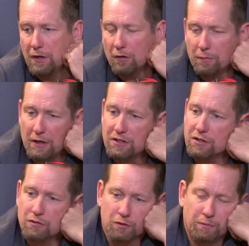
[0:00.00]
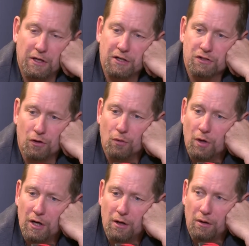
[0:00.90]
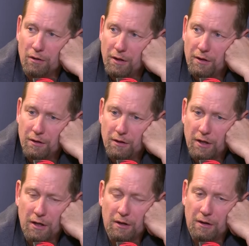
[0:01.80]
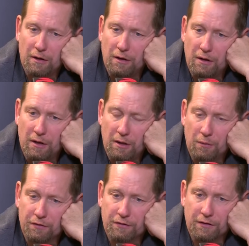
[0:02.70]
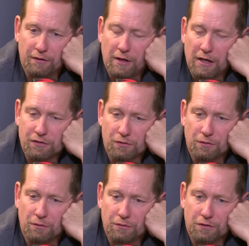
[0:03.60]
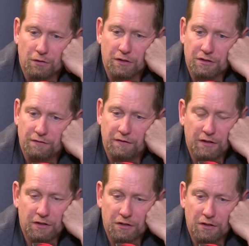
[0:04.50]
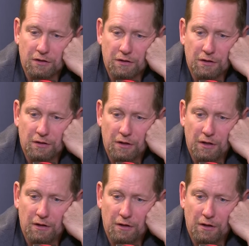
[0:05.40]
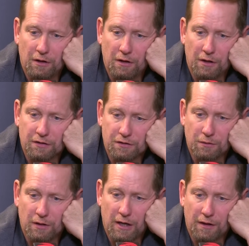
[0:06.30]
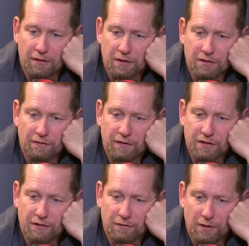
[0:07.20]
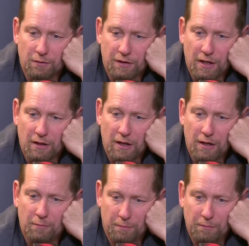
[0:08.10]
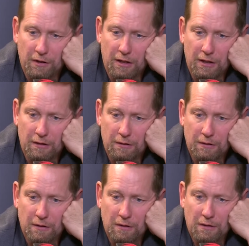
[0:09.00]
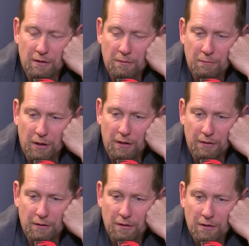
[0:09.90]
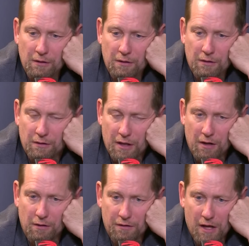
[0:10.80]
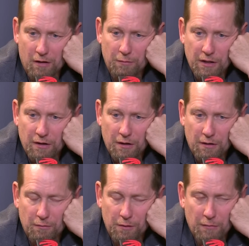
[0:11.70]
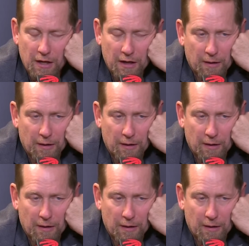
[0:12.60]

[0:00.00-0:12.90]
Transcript: Precious was playing so well that he was the natural choice to finish it and let us do a lot of things defensively with that lineup late. But that'll be there. He'll be back.